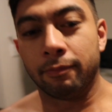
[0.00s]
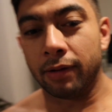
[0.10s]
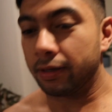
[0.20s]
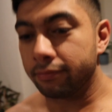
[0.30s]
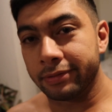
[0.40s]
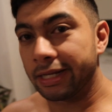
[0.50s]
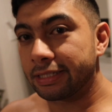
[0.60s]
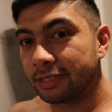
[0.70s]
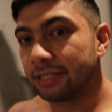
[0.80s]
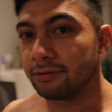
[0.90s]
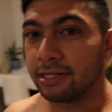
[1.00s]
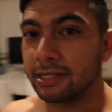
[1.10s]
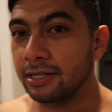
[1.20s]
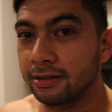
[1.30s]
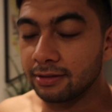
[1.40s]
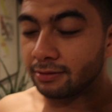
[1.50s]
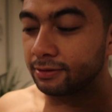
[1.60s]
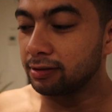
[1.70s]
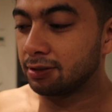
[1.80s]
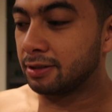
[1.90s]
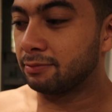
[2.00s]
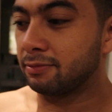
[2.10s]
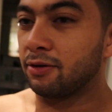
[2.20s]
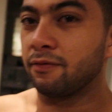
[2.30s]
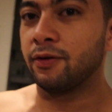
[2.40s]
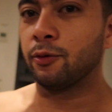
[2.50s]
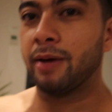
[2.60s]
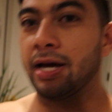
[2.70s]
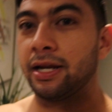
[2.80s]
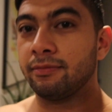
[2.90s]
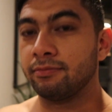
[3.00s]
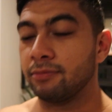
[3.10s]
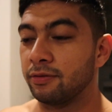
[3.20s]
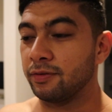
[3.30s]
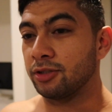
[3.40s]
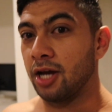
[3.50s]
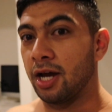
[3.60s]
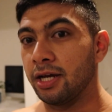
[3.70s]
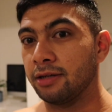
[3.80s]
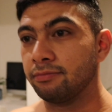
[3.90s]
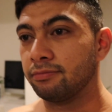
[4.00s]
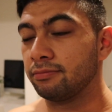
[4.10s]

And that's it really. I don't feel bad, I don't feel tired.